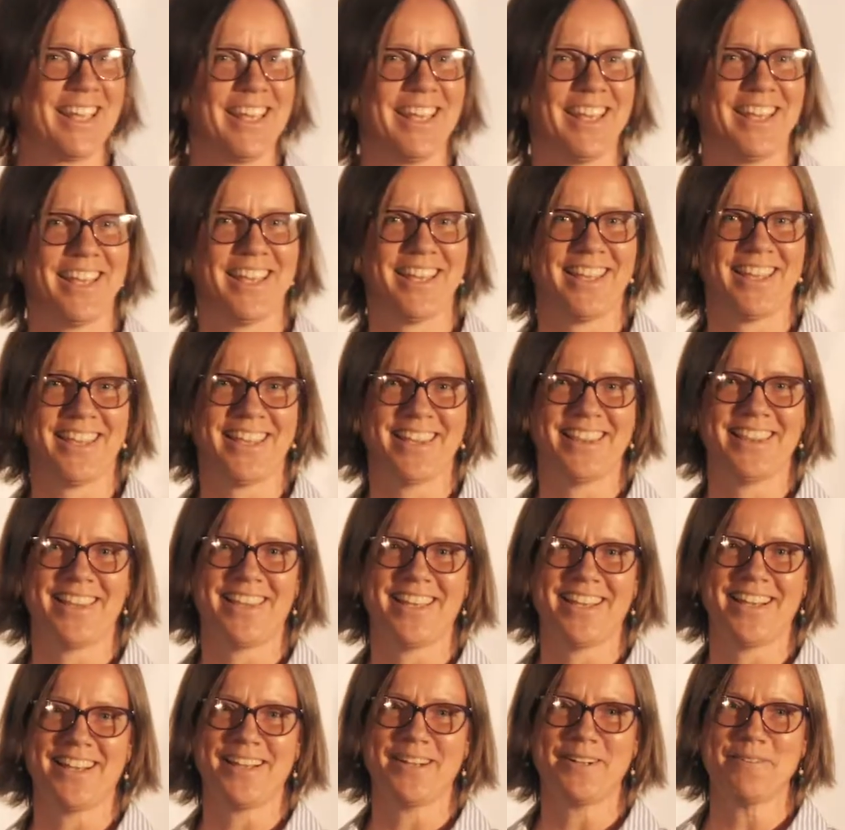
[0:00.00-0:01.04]

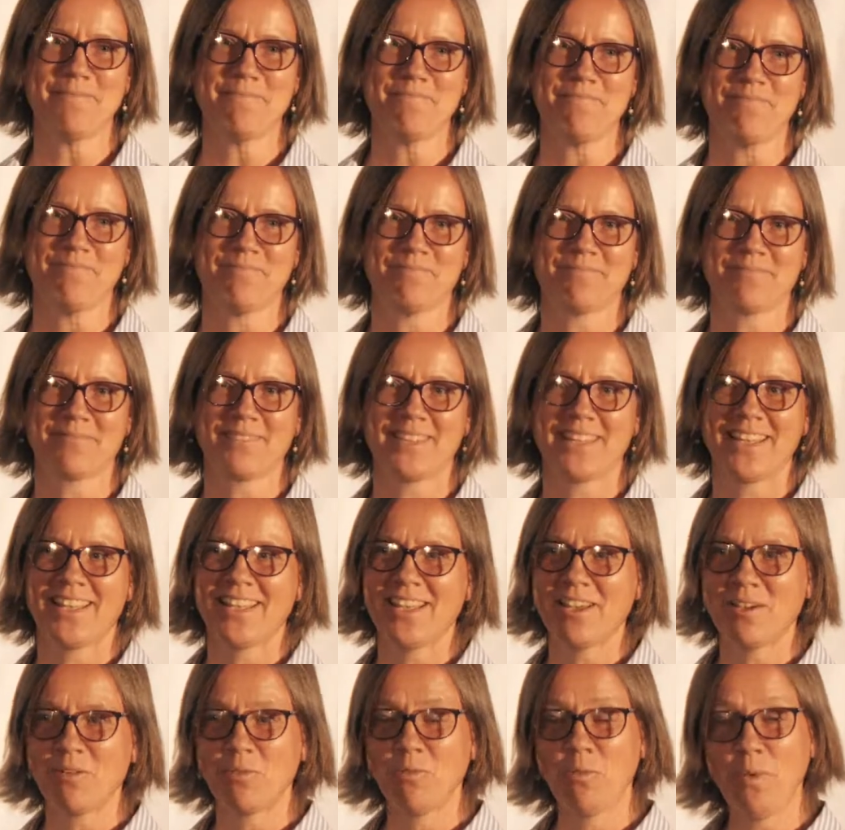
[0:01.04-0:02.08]
And
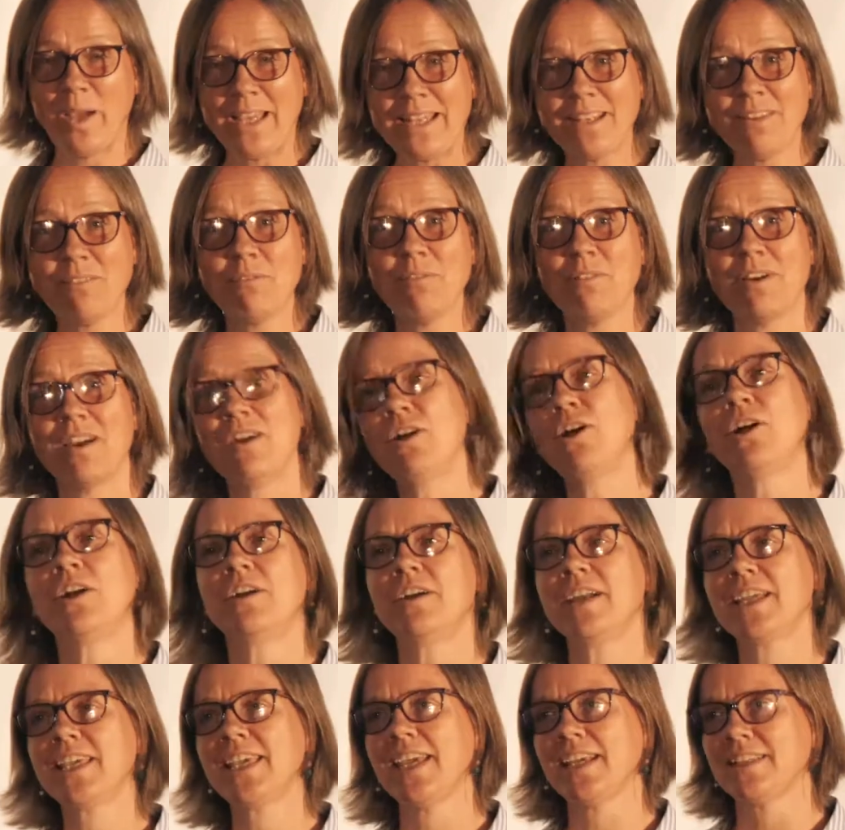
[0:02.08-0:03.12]
when
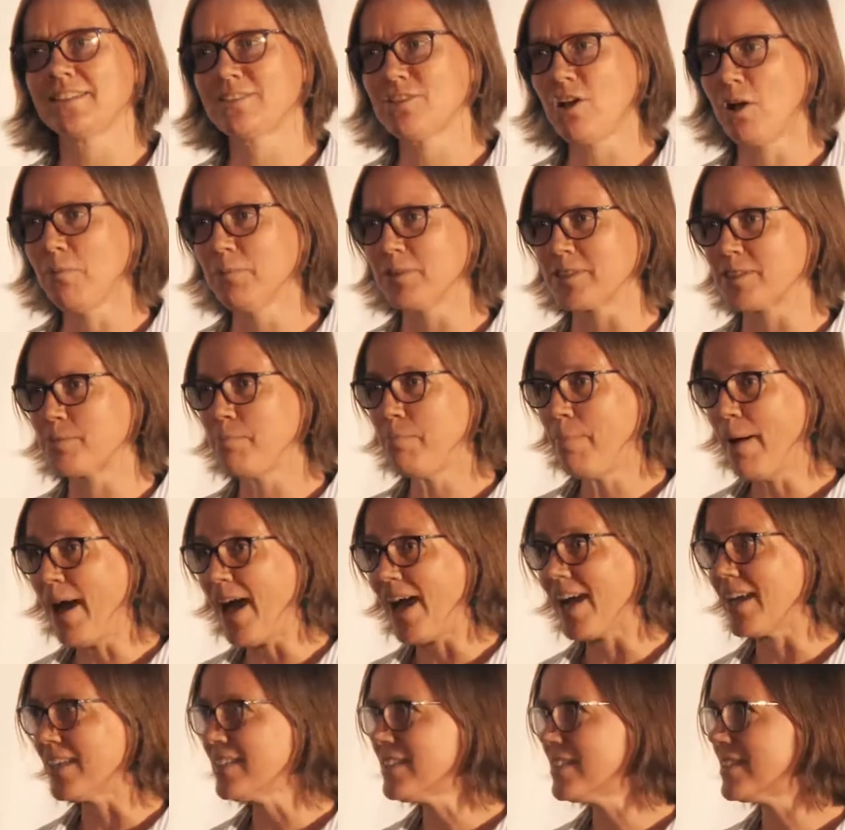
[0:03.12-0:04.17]
Hurricane Thomas
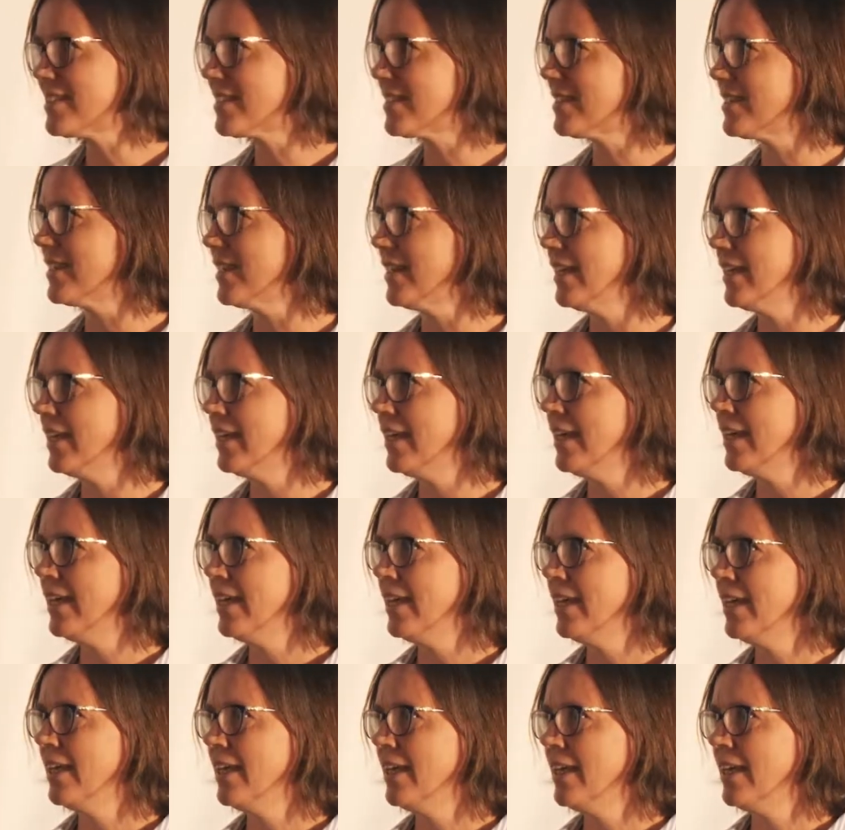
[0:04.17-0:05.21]
passed,
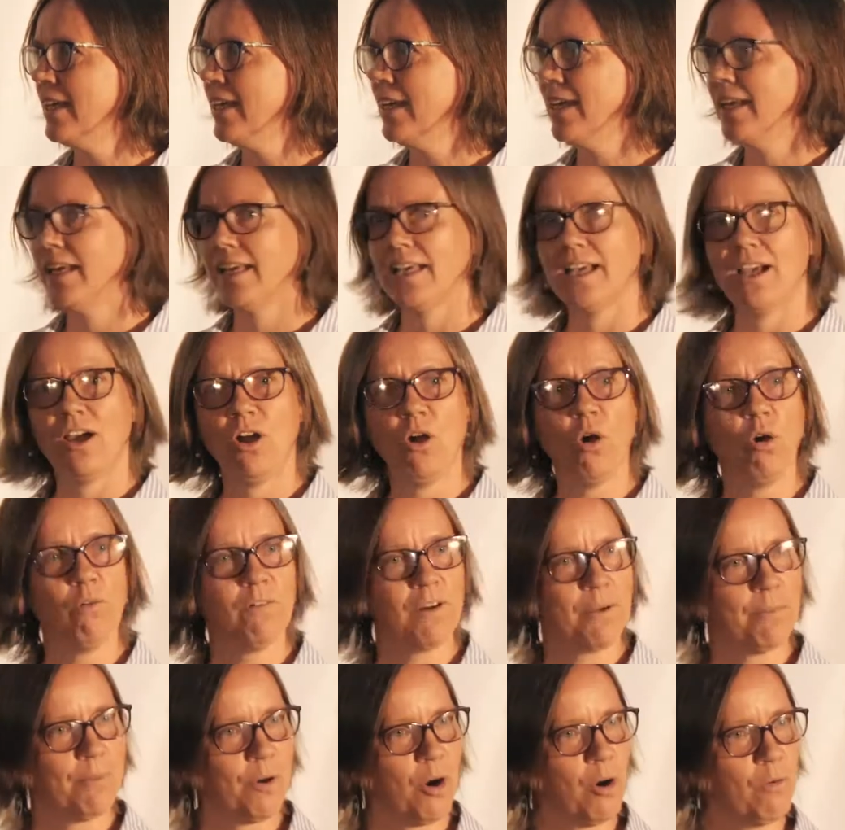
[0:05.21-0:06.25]

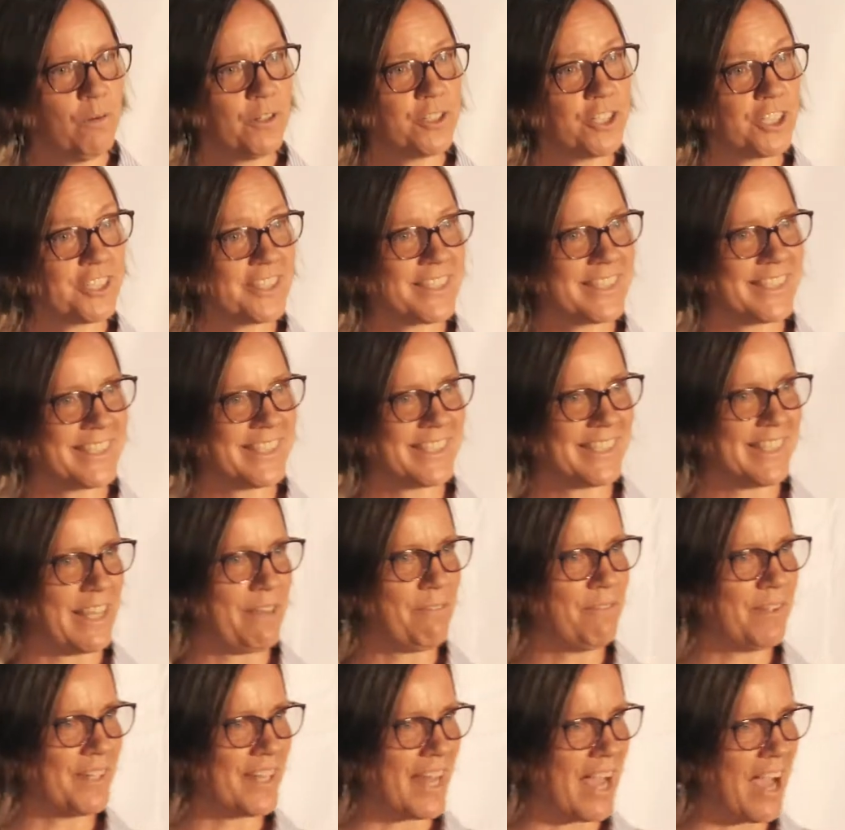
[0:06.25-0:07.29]
over just
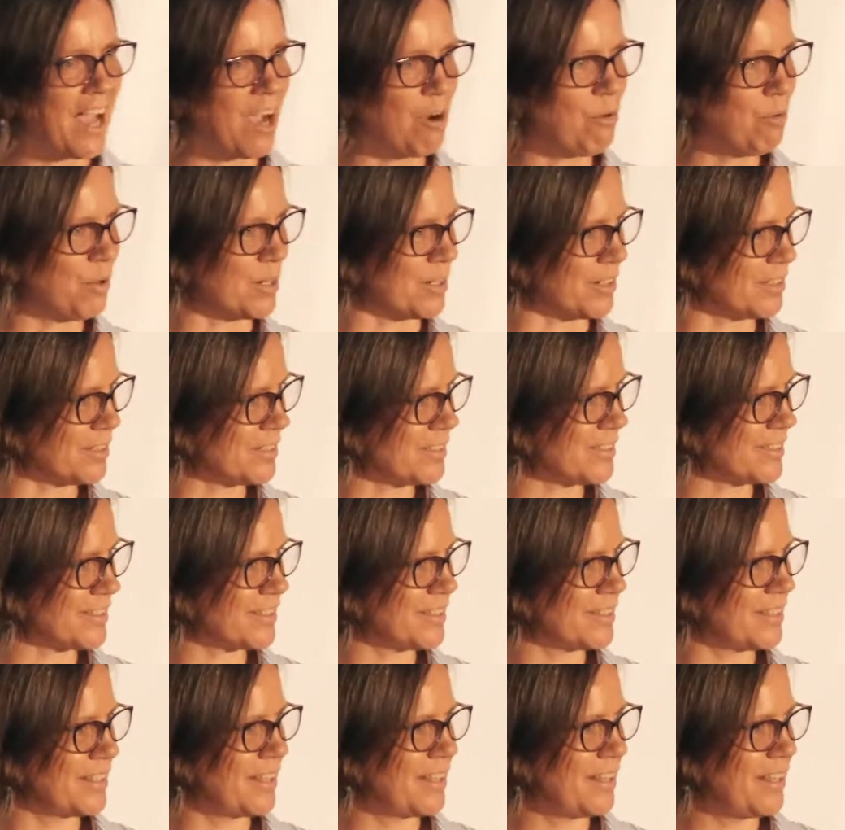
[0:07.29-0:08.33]
7
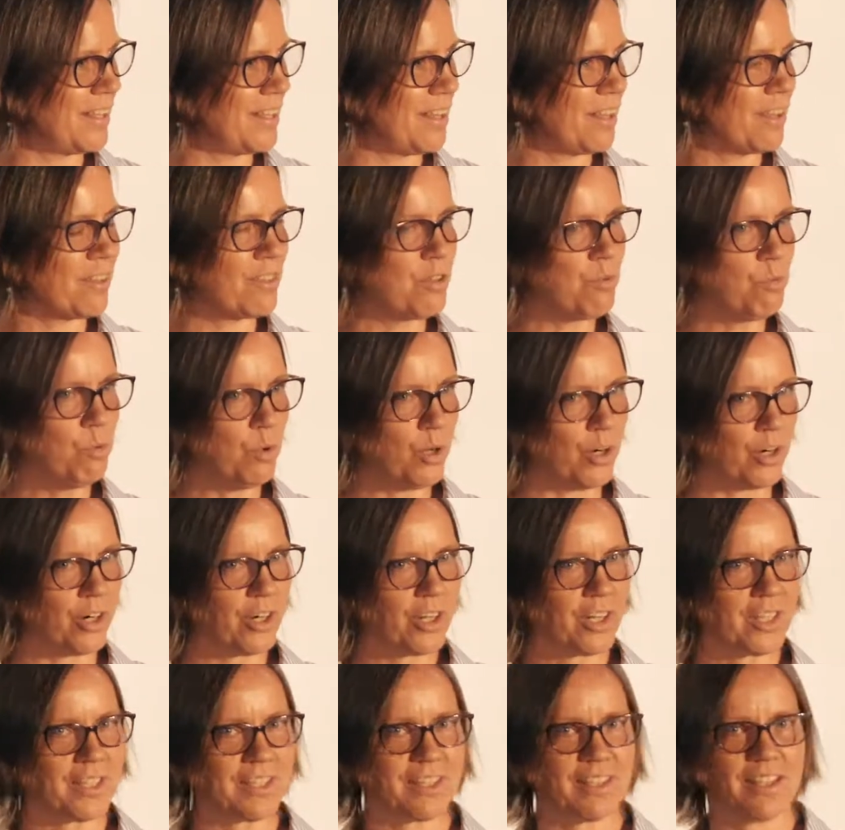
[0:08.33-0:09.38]
hours, the
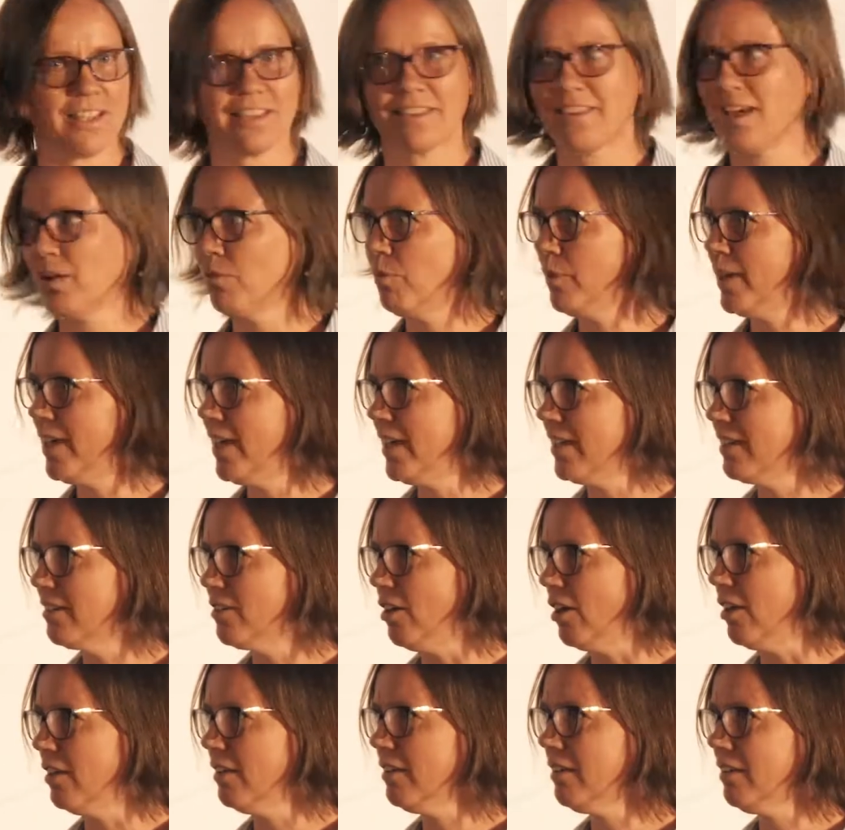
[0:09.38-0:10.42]
work that we had
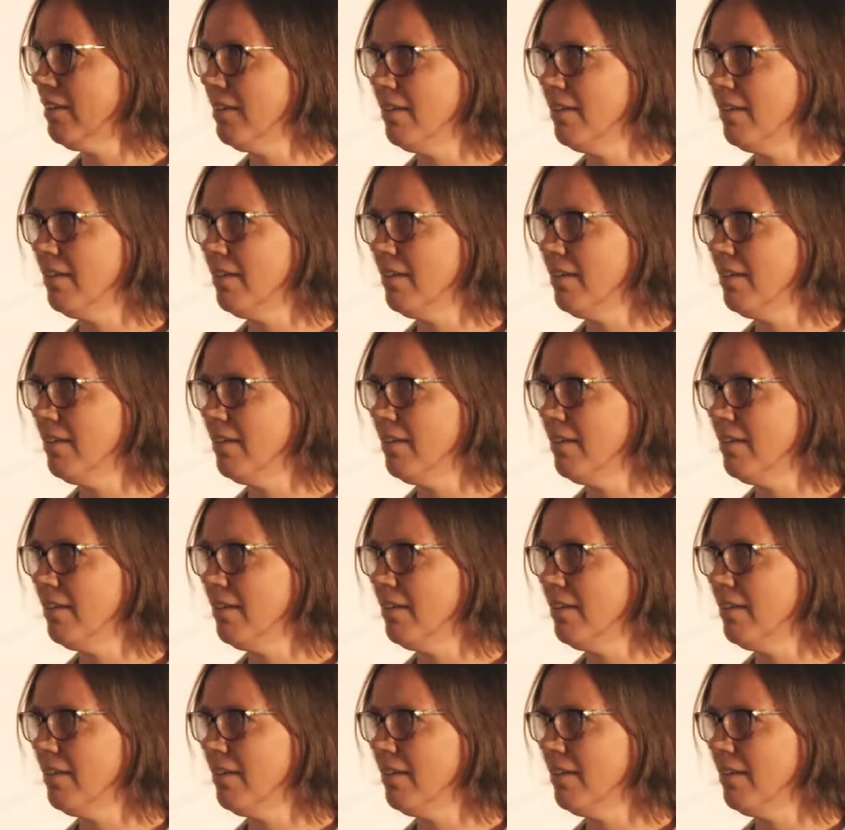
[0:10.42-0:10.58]
done